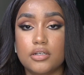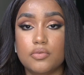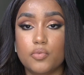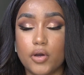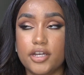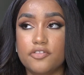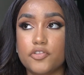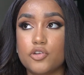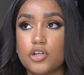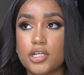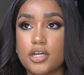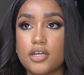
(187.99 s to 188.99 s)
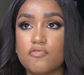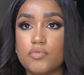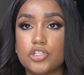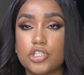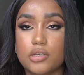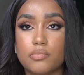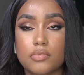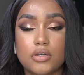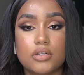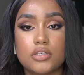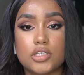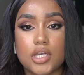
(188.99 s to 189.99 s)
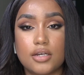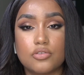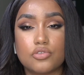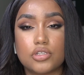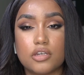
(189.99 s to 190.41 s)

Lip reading: What if you're gonna give me shimmery shadows,